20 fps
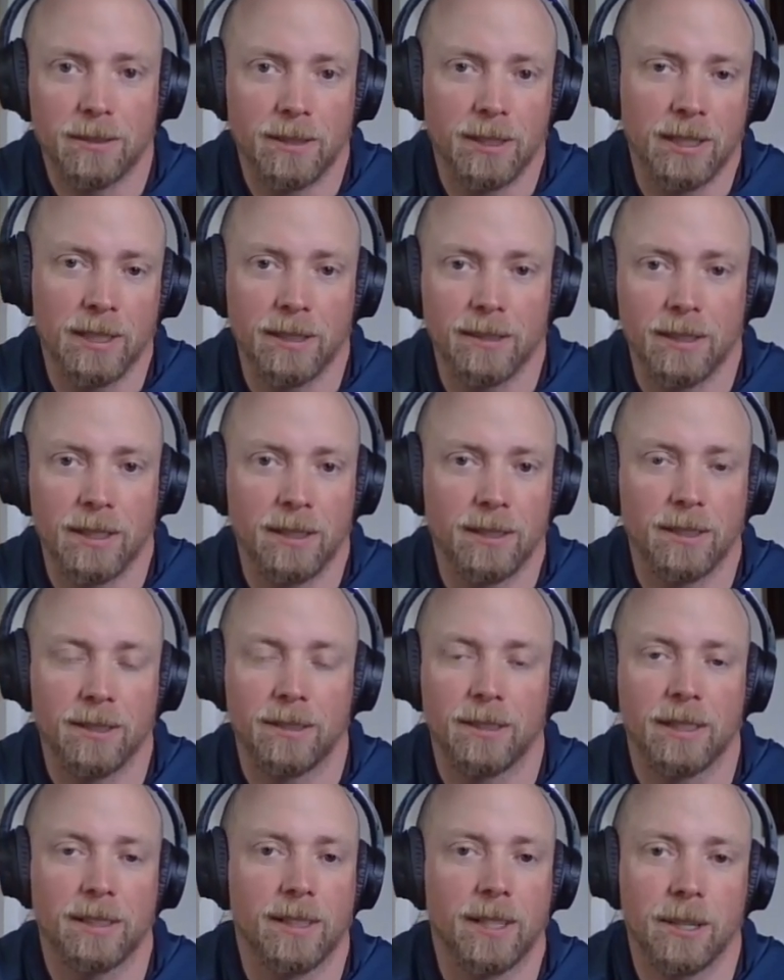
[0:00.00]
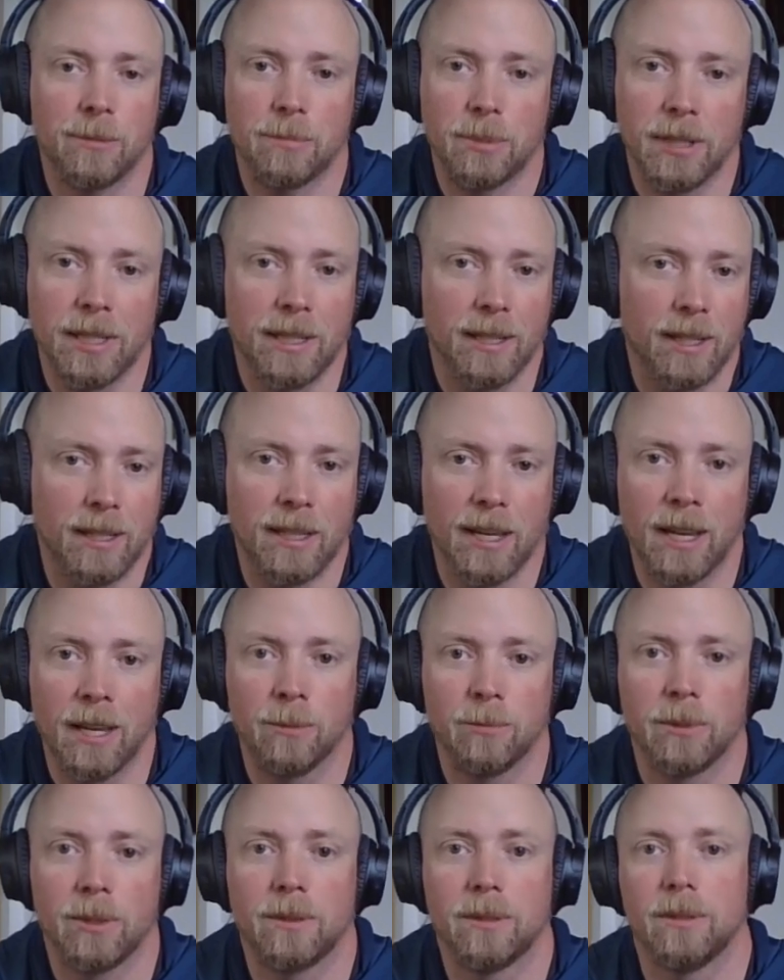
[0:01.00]
thing than to think that I'm playing a
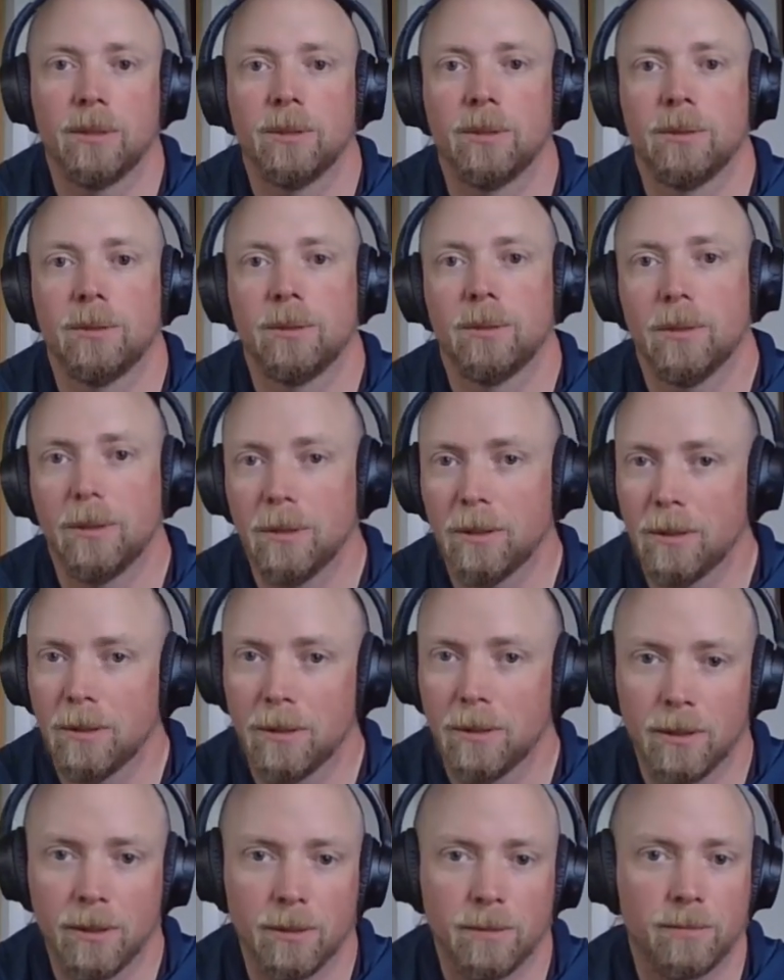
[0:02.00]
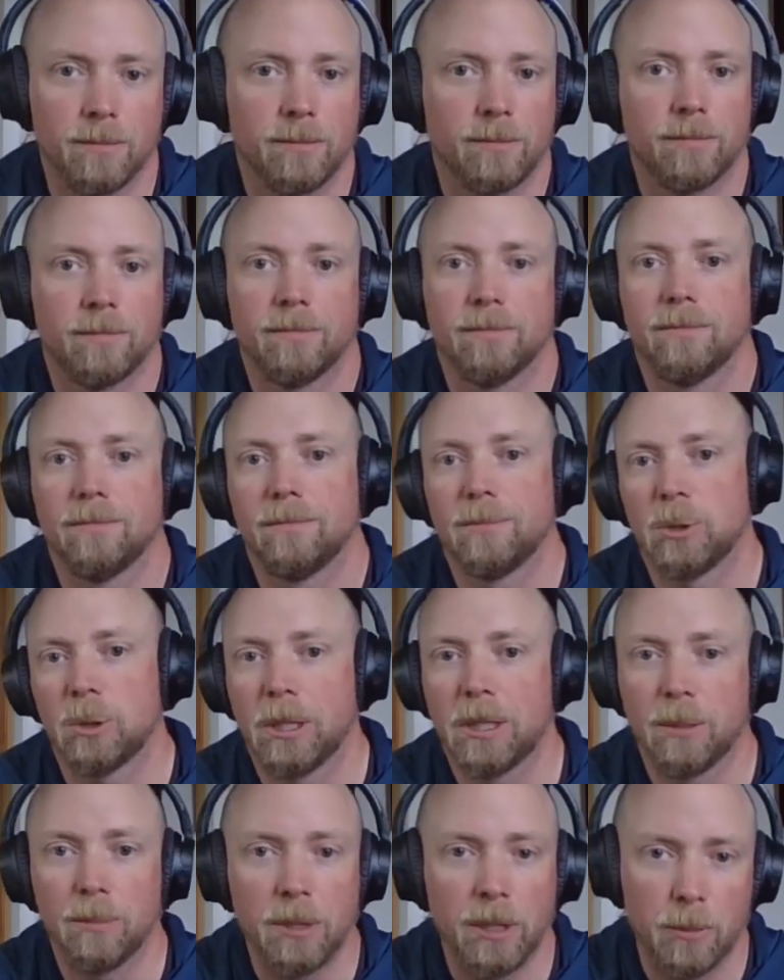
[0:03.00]
game with you or
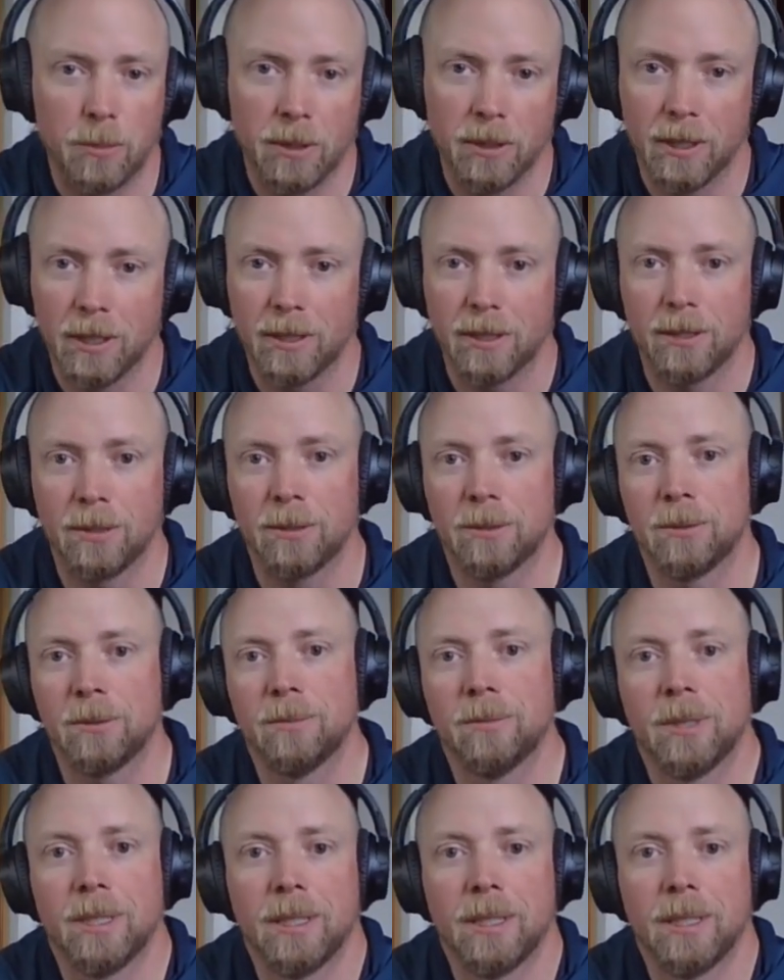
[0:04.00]
trying to manipulate you.